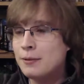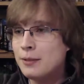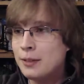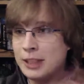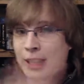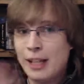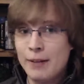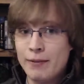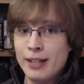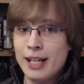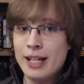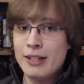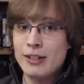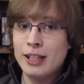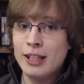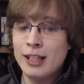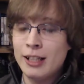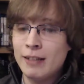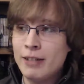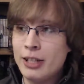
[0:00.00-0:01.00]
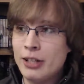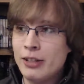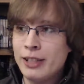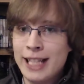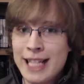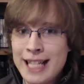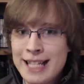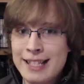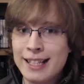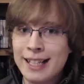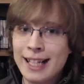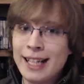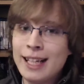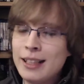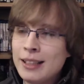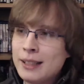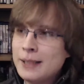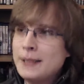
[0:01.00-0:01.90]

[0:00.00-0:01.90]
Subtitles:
stuff they actually kind of originally hinted at.